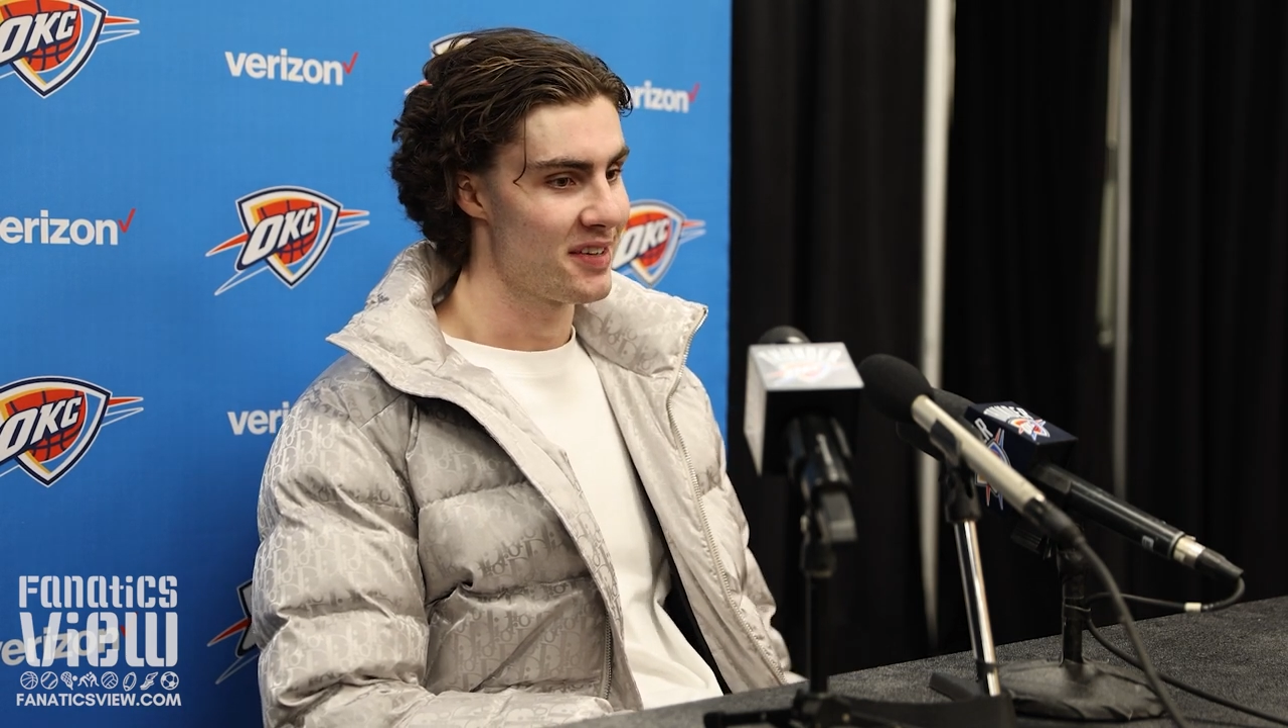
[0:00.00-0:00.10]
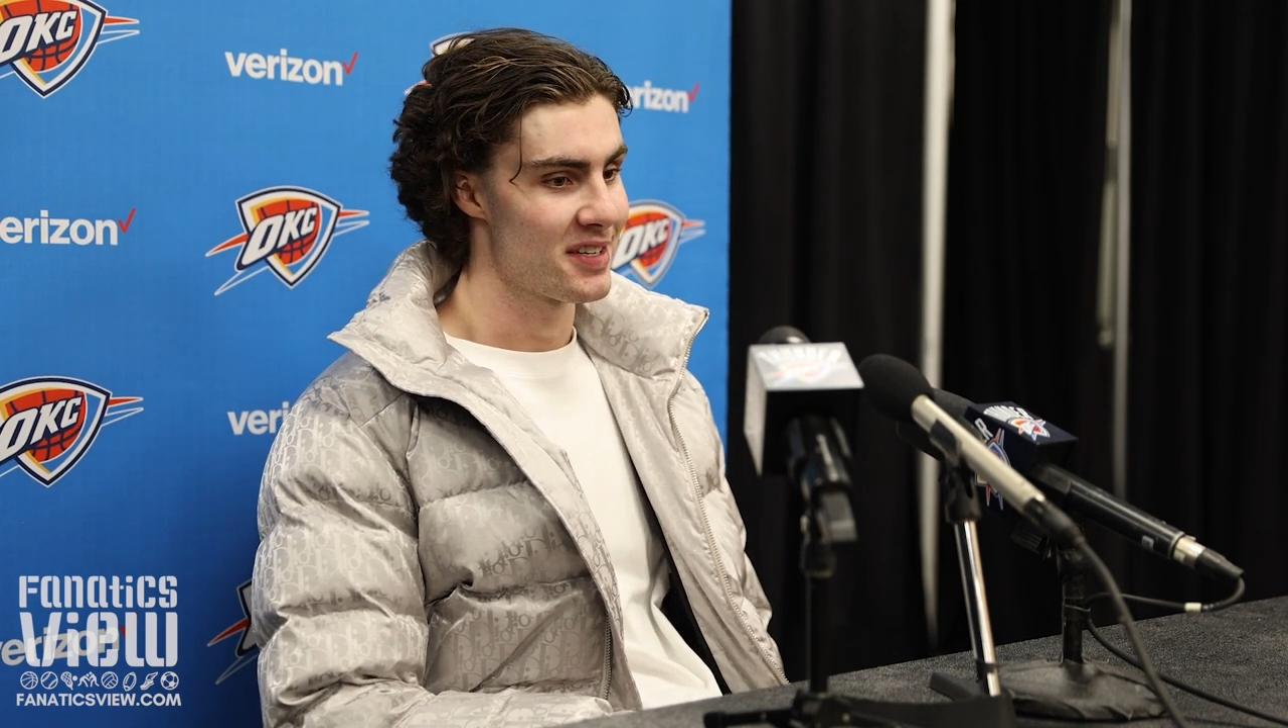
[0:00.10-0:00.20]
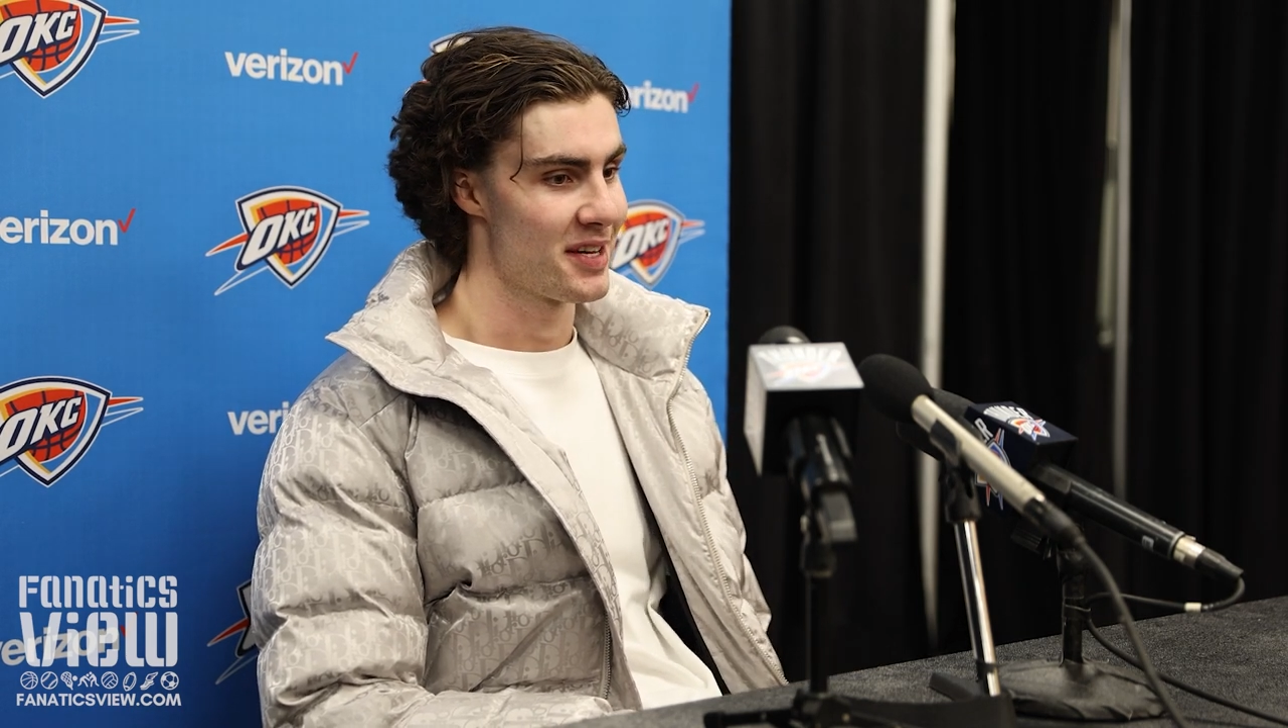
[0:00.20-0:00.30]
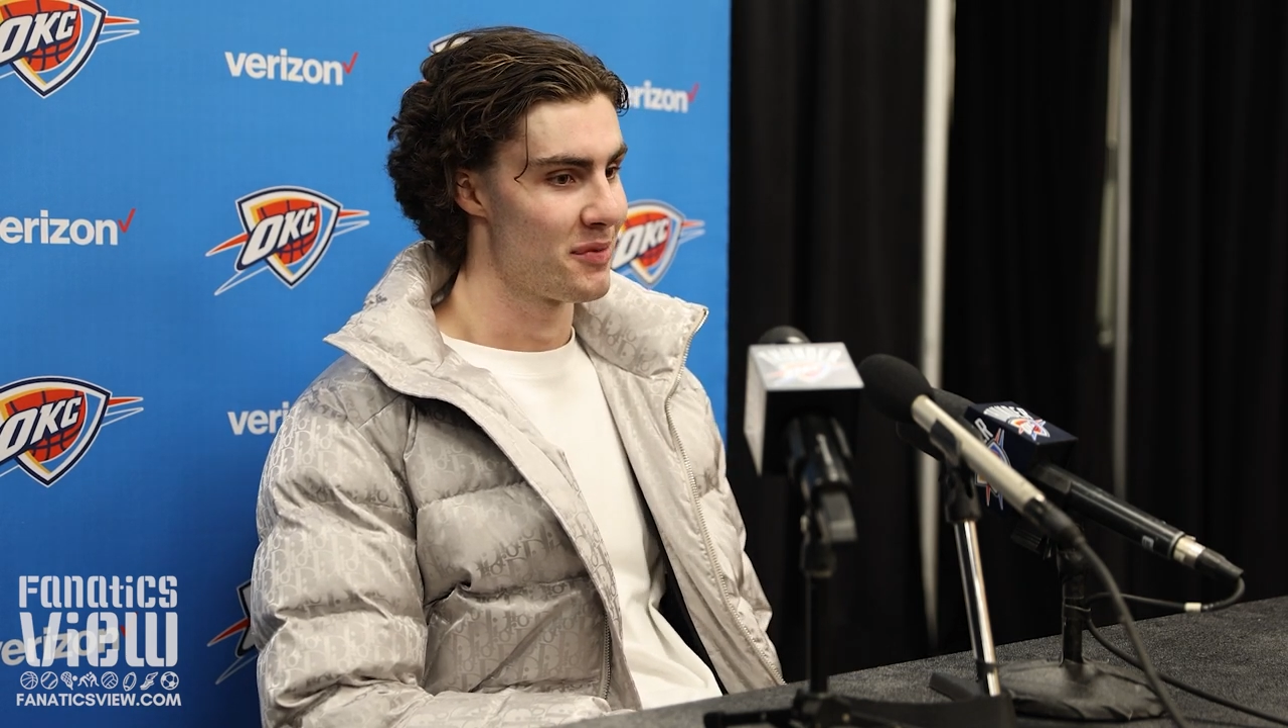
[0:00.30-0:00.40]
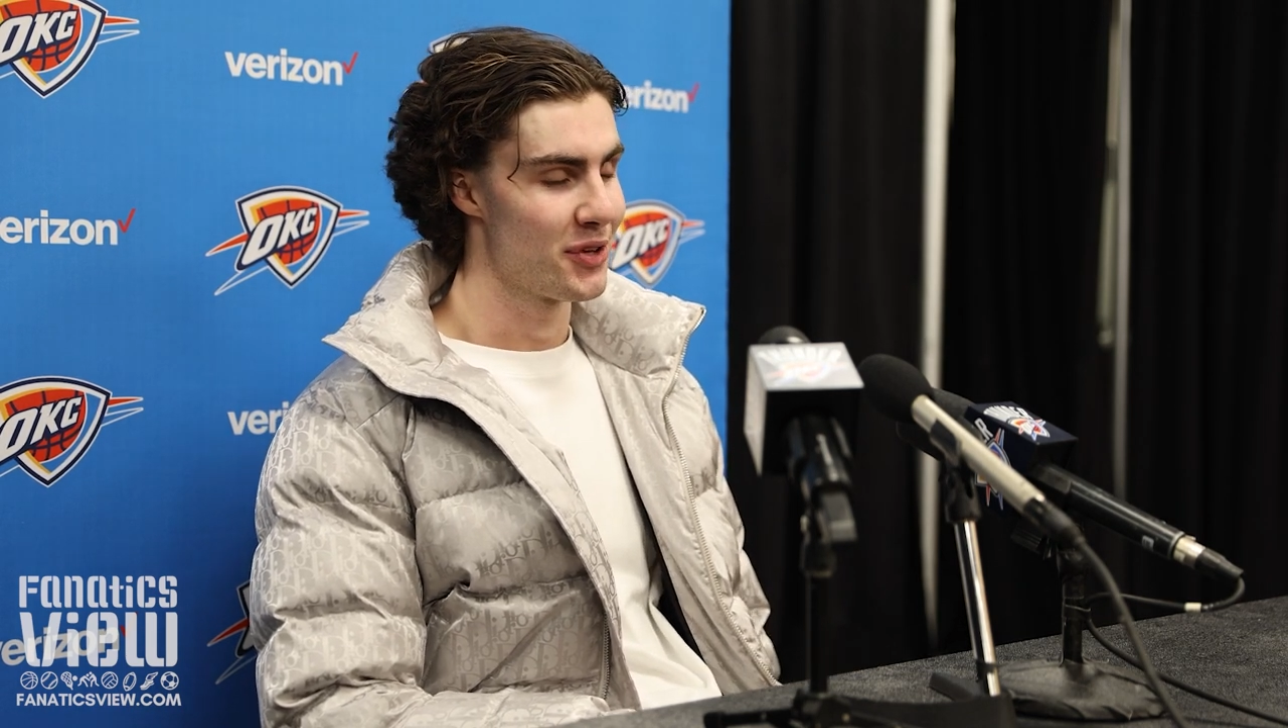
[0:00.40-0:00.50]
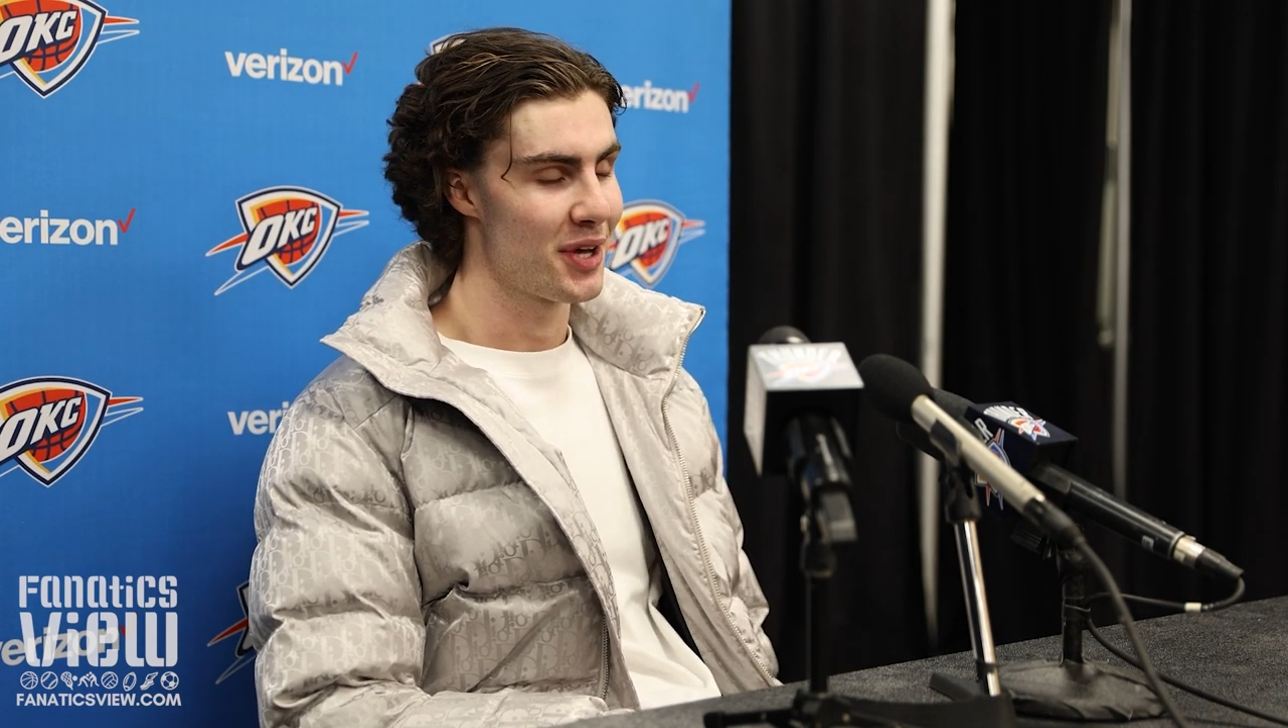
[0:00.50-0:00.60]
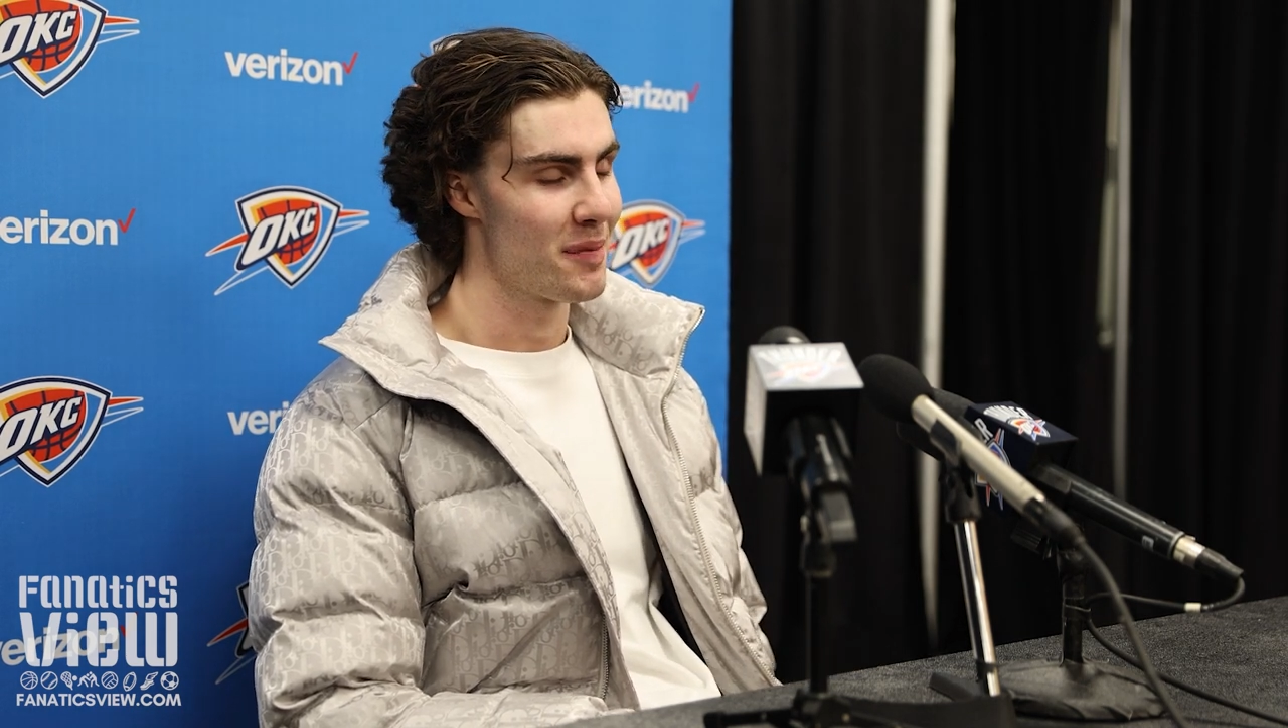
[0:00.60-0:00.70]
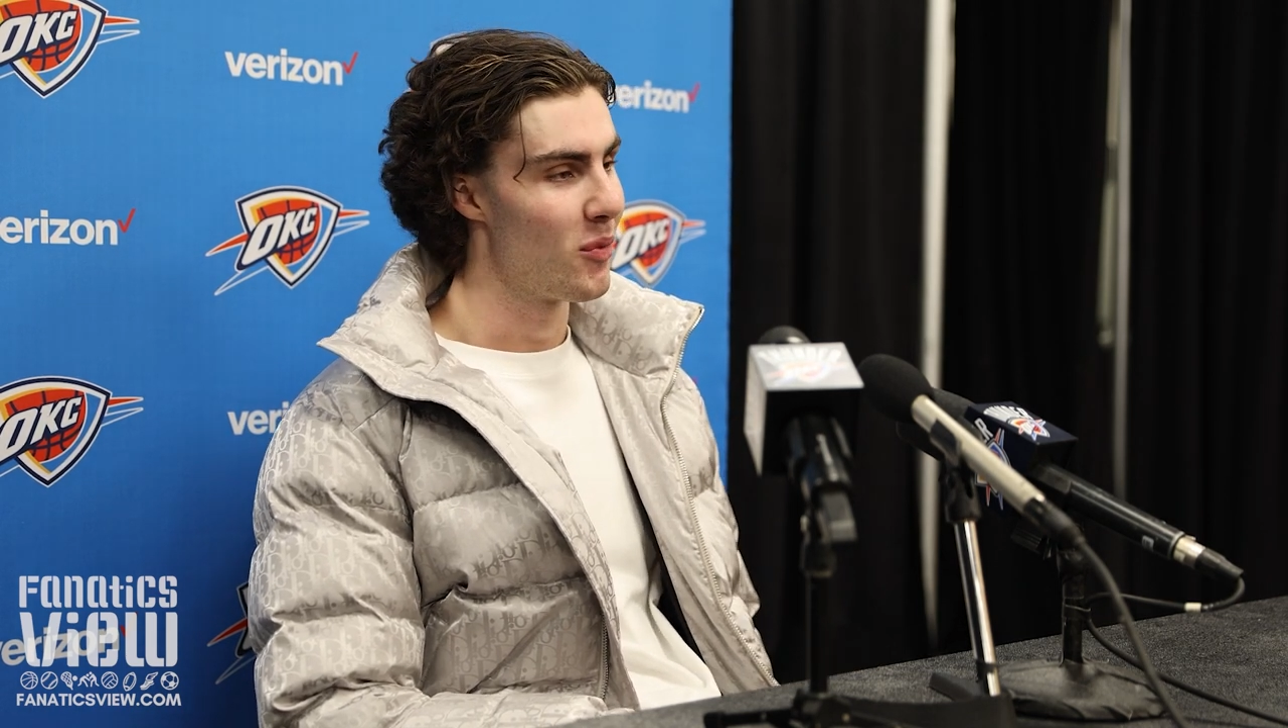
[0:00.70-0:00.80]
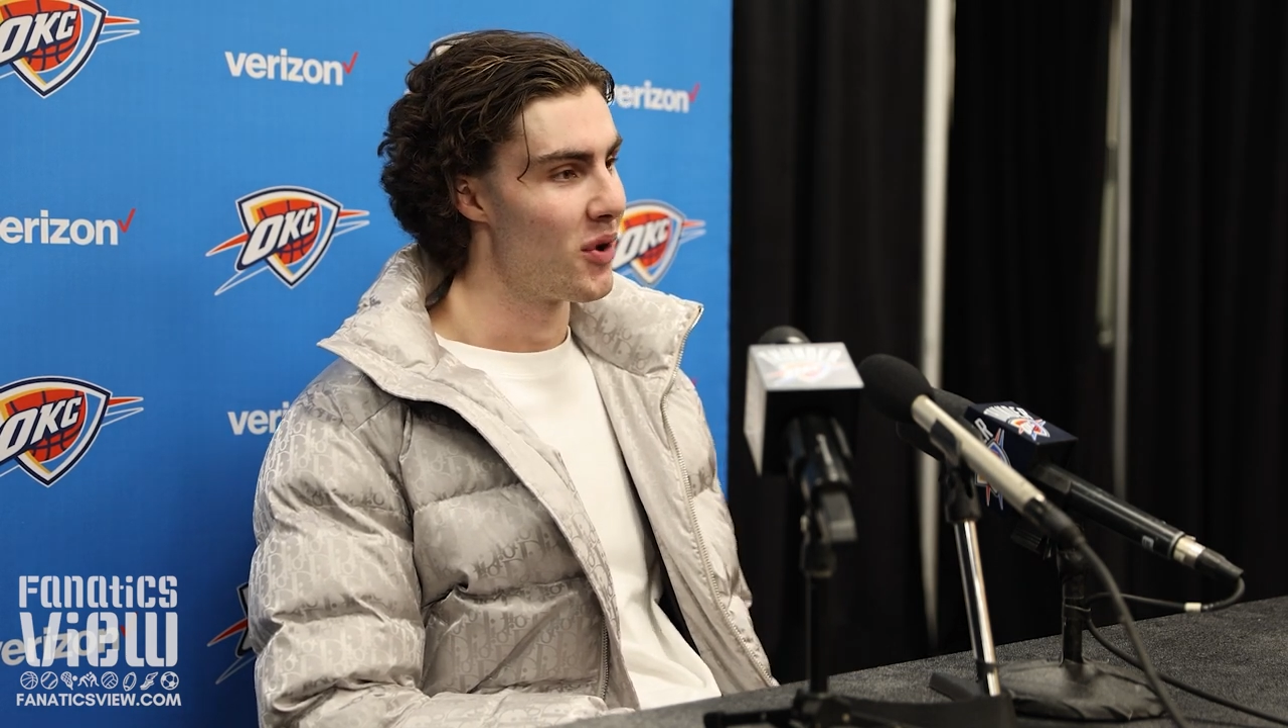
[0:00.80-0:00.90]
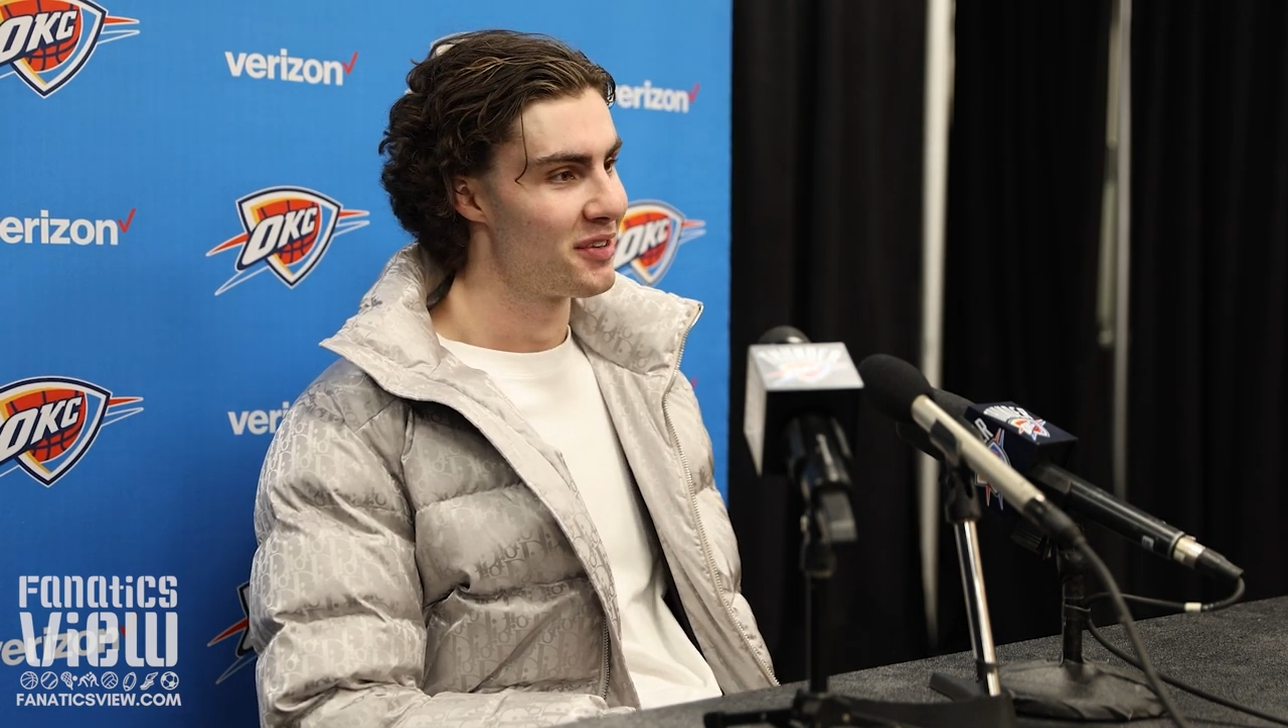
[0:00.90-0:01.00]
as I said, we only
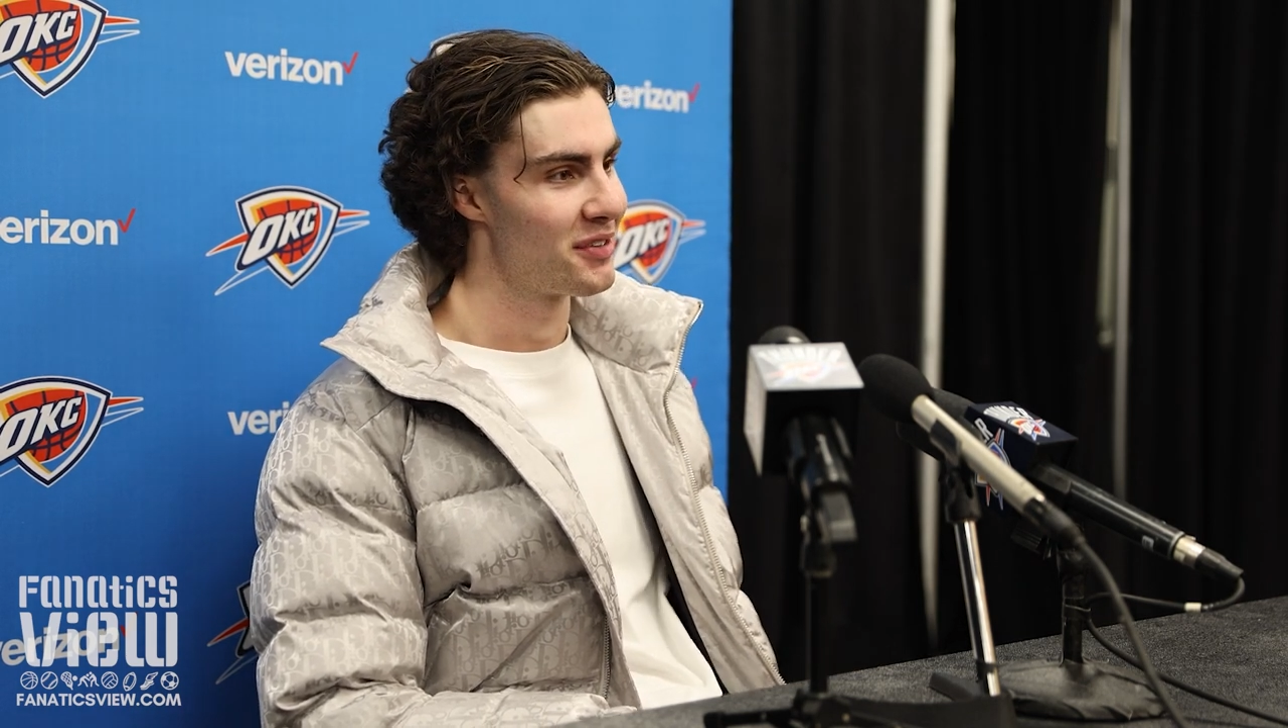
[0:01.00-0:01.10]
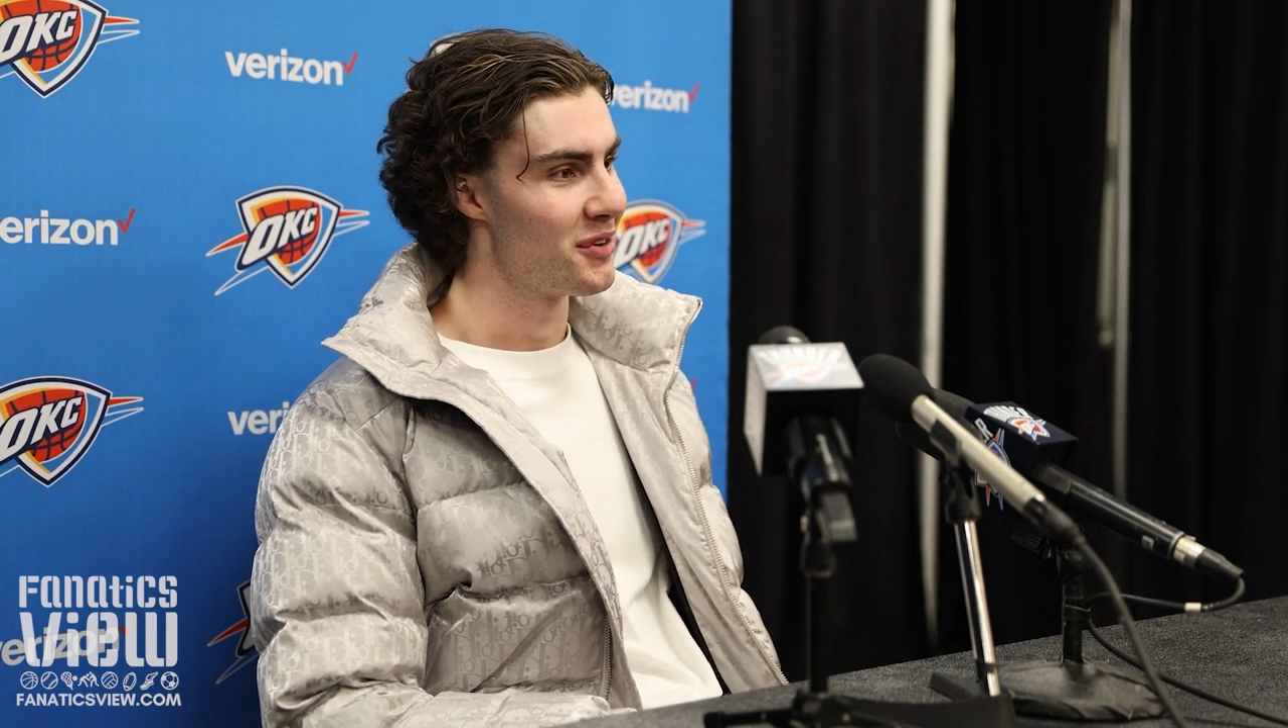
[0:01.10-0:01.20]
come here once,